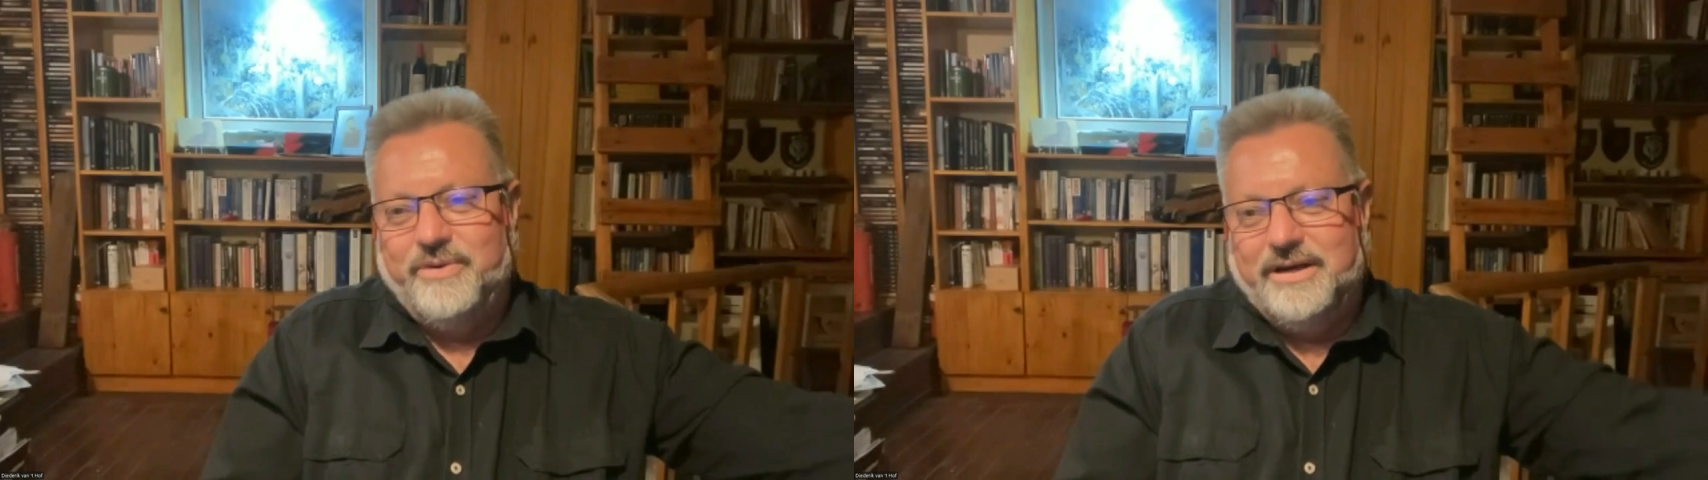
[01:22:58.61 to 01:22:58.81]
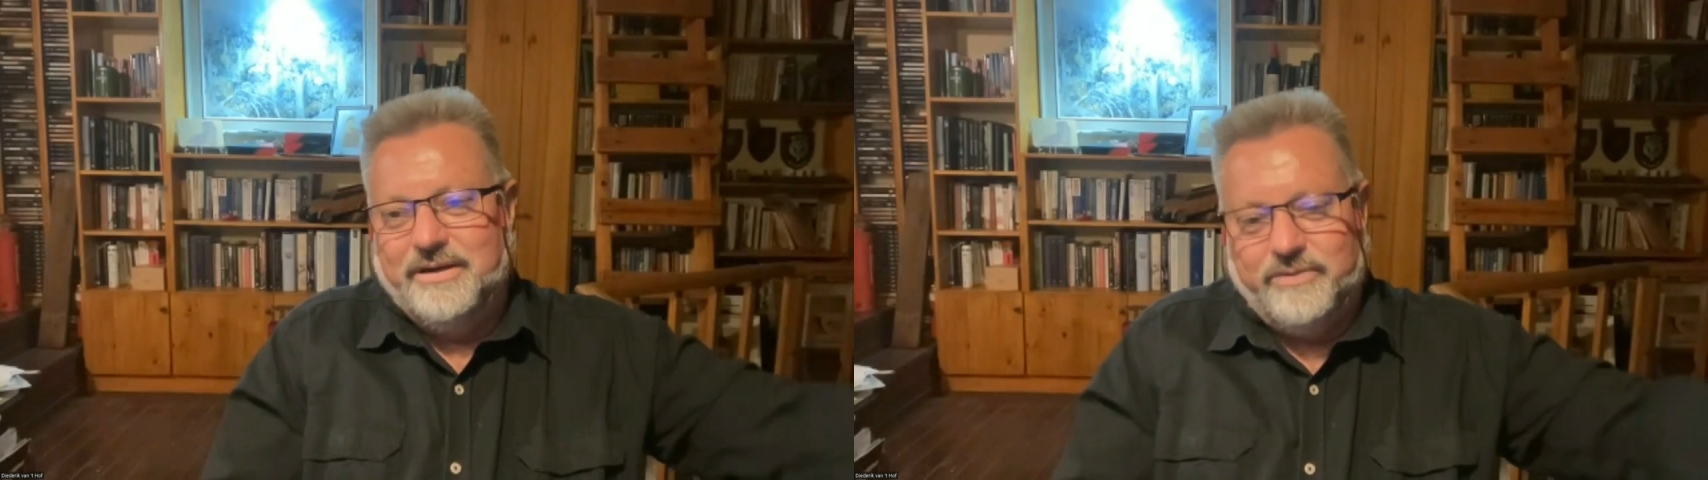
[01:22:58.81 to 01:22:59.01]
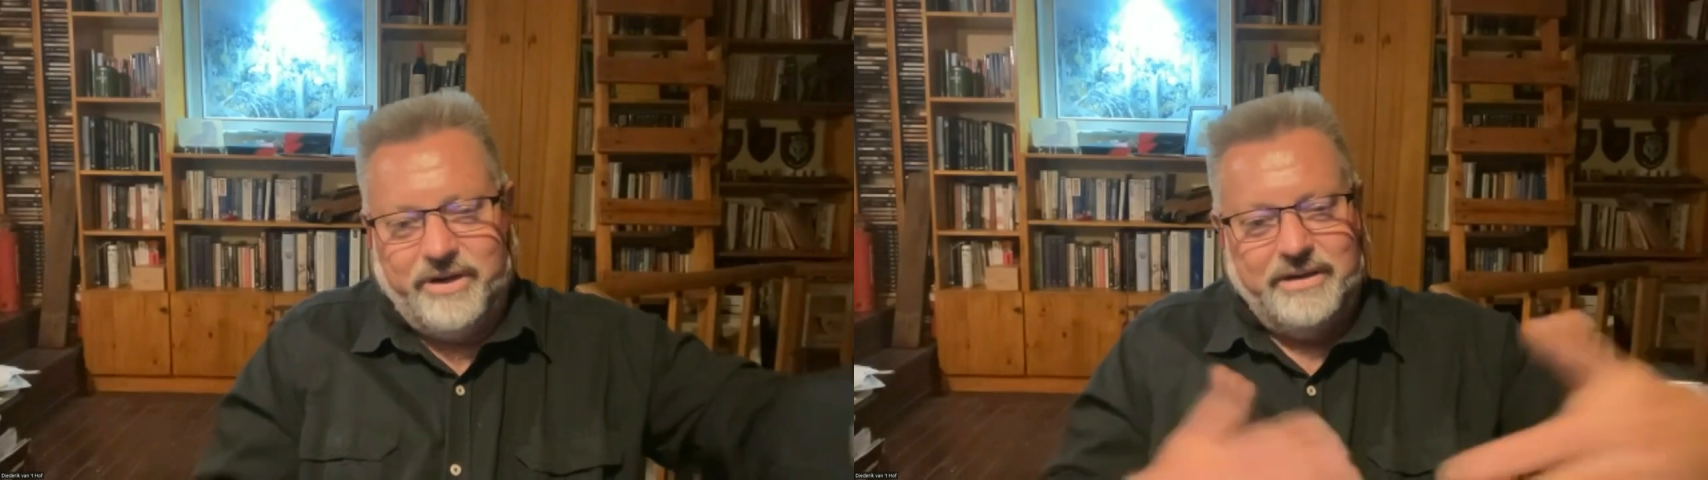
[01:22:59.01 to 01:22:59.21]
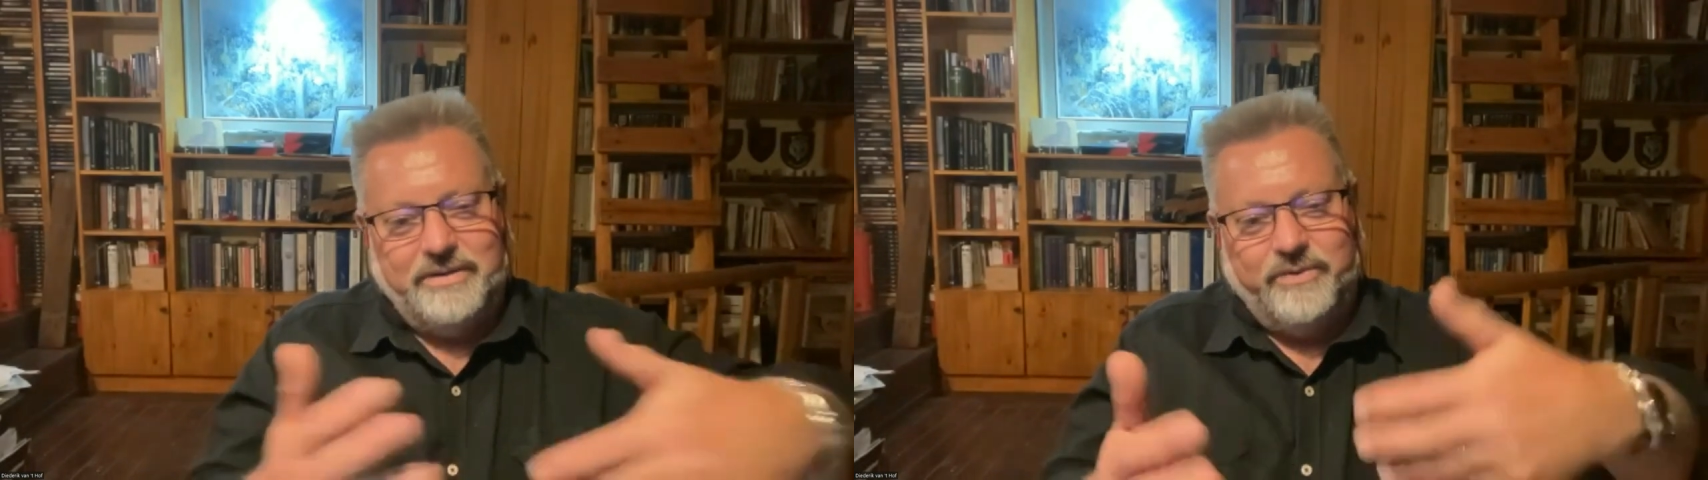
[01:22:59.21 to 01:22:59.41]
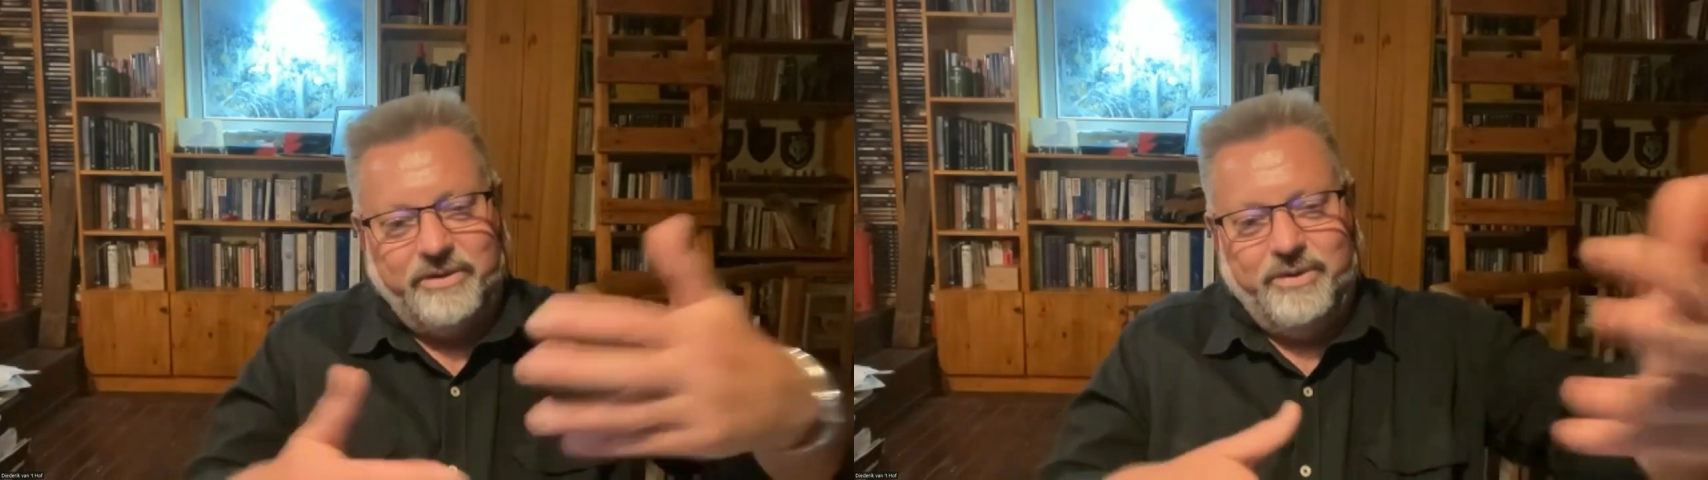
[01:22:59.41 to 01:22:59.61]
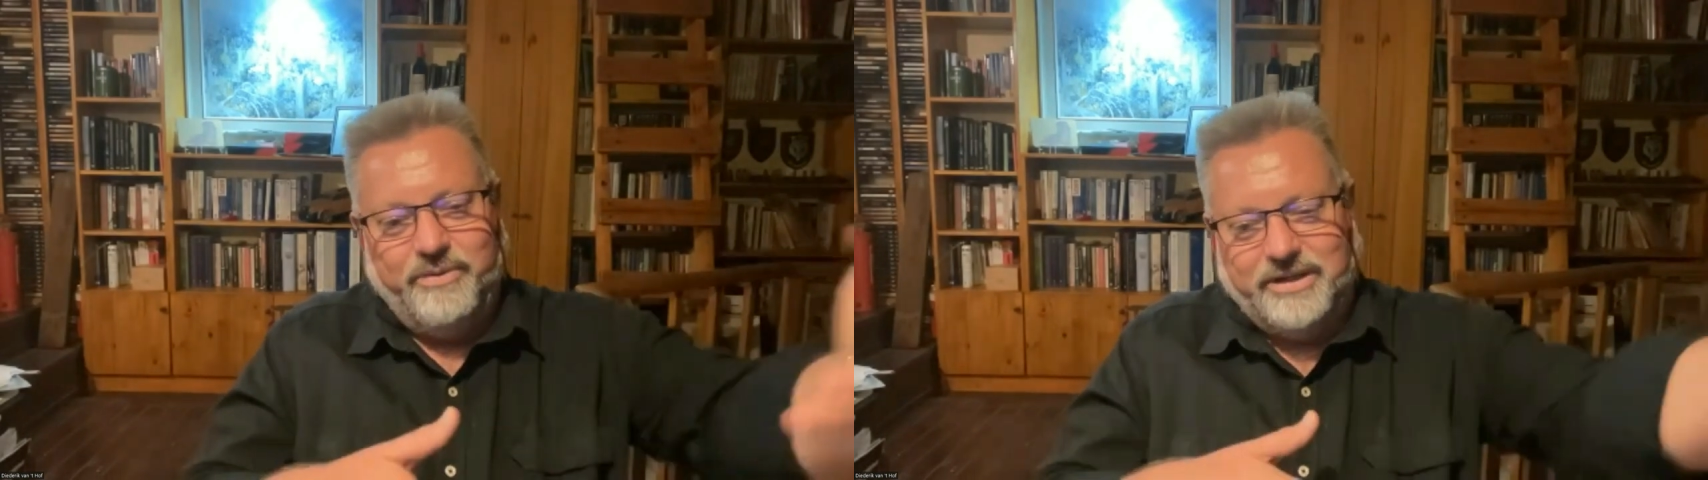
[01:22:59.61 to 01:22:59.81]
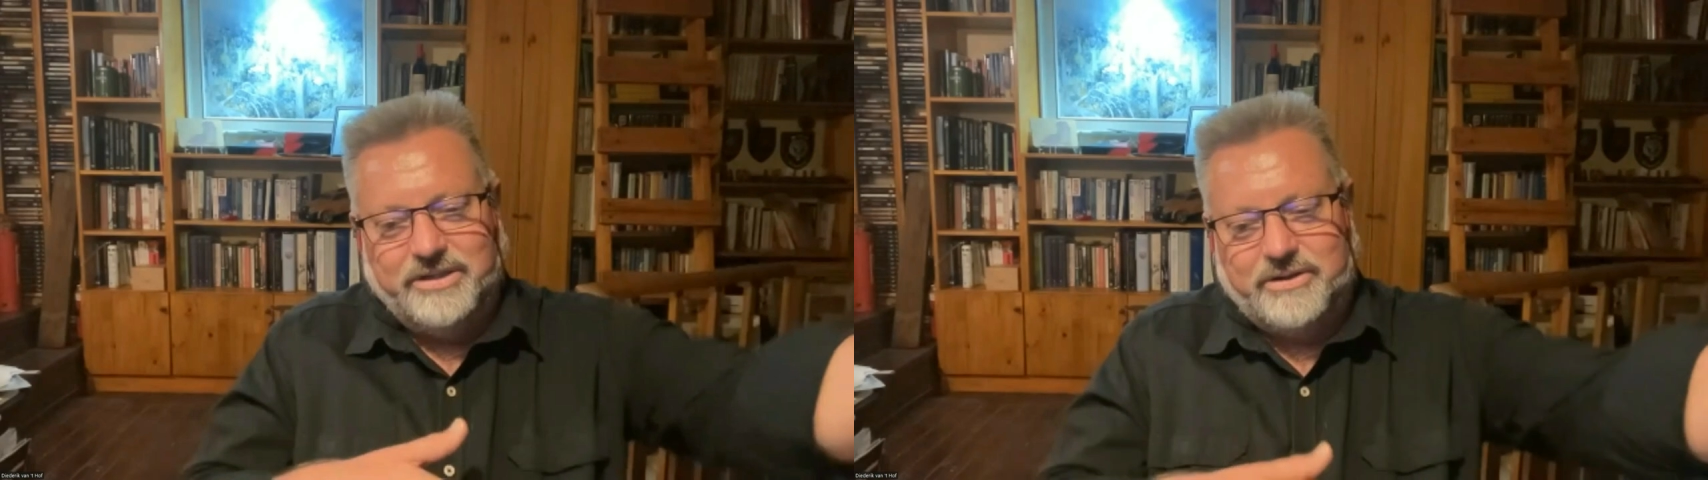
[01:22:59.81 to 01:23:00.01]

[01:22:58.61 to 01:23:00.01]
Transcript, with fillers: when when when we went